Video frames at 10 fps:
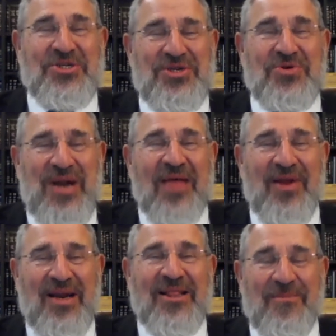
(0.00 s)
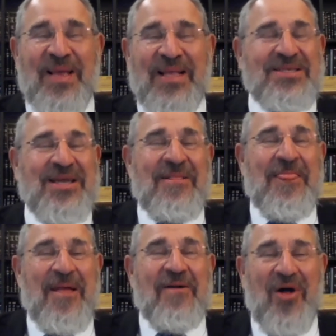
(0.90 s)
to do another little bit
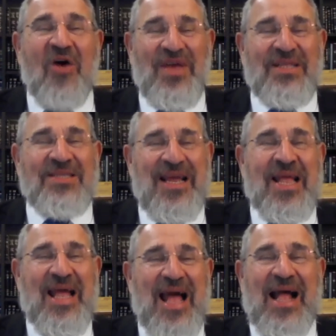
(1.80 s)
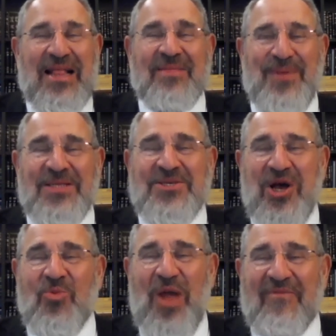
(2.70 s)
of it. And please
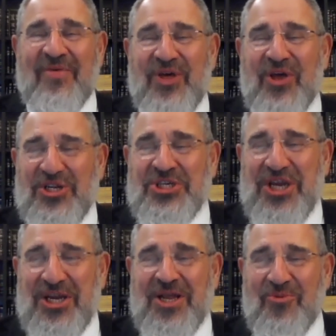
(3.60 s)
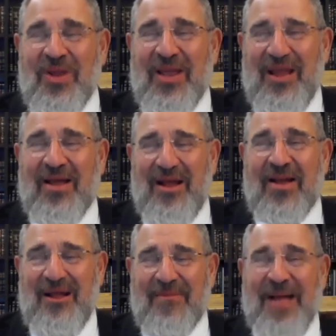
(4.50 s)
God, we have a third Shia, don't we,
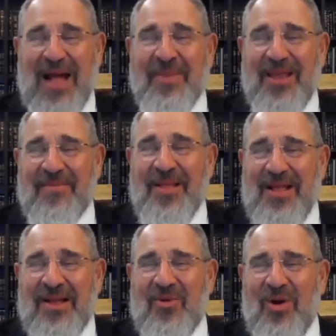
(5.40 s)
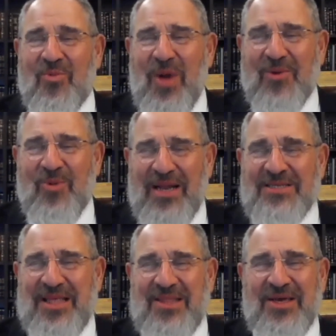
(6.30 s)
Ami? When
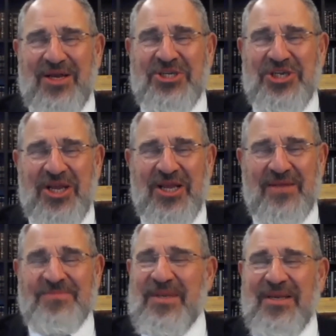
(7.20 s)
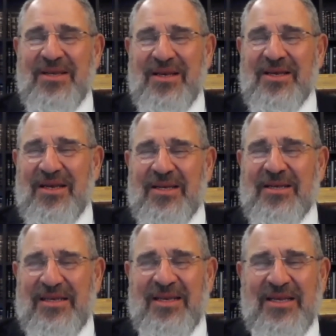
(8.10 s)
is the third Shia?
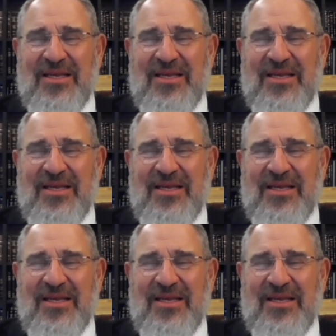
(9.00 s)
I